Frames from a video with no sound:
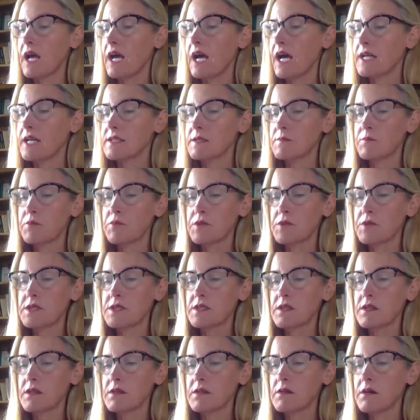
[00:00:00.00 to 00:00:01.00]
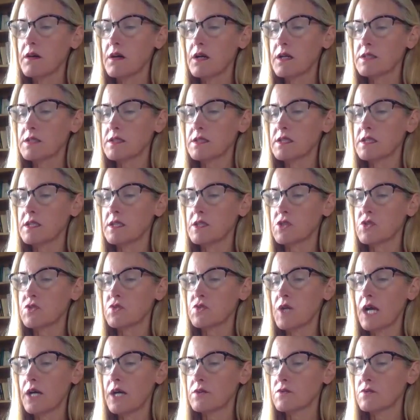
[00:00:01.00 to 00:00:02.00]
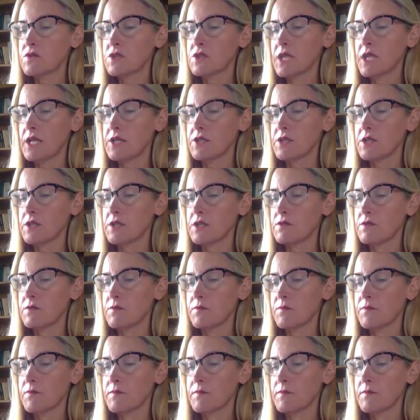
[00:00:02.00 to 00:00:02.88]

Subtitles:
had imprisoned the garden in a shroud of shadow.